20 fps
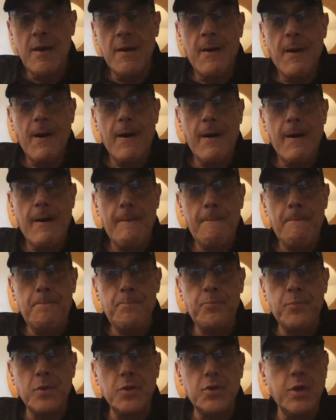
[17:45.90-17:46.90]
Um,
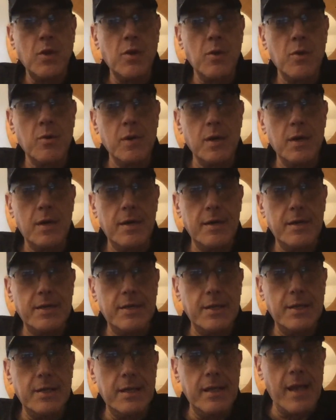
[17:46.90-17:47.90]
so
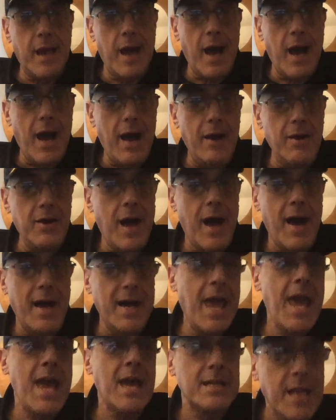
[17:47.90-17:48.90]
I
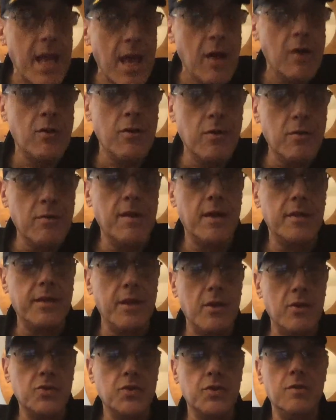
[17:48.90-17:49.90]
can't tell you that
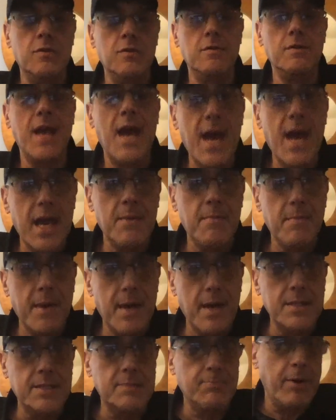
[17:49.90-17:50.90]
there's
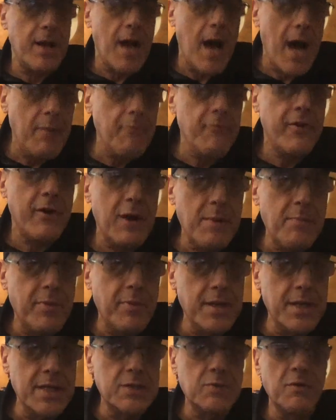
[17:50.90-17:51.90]
unanimous, but I'm very
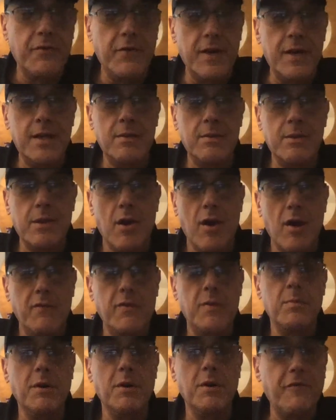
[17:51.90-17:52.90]
pleased with it, and the
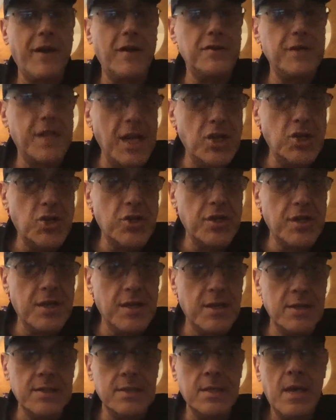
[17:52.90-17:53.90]
Harvey Milk Foundation
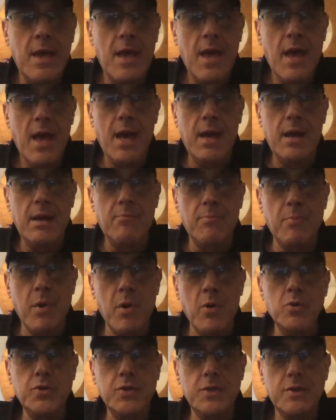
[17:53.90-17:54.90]
is, and
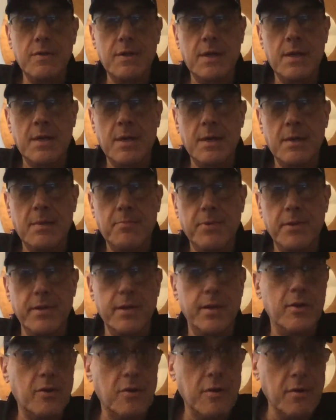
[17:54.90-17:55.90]
most of the
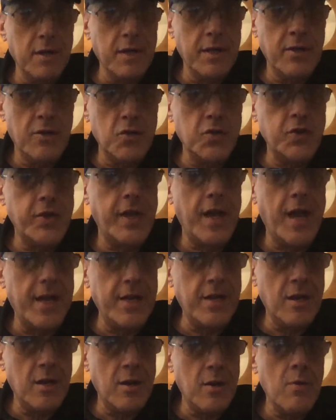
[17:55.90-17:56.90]
political leaders that I
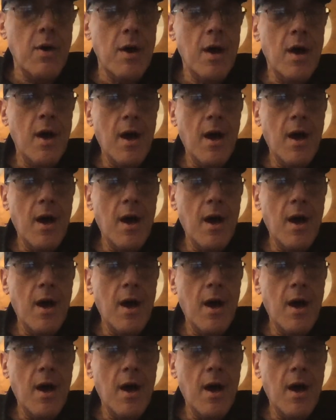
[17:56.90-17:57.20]
know.